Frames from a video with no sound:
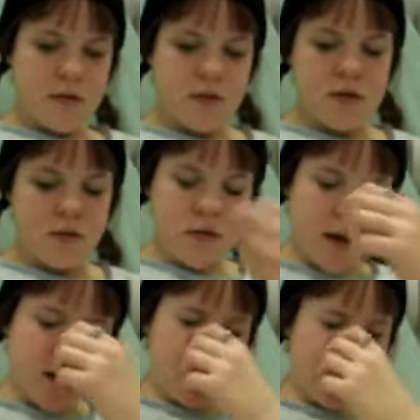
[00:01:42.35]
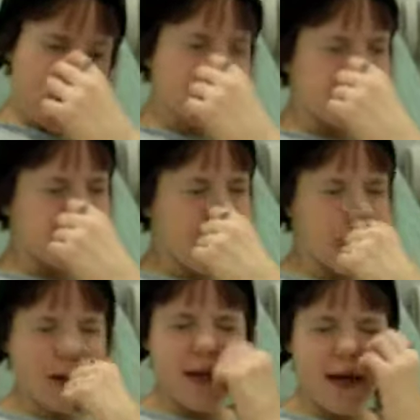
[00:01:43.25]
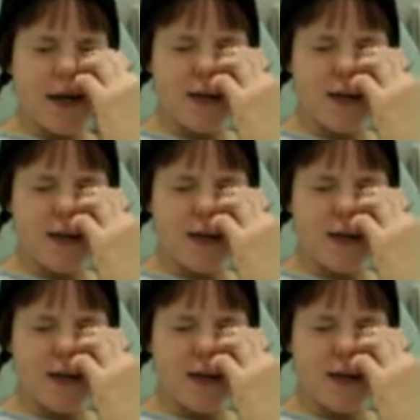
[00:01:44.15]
because it was getting worse the day,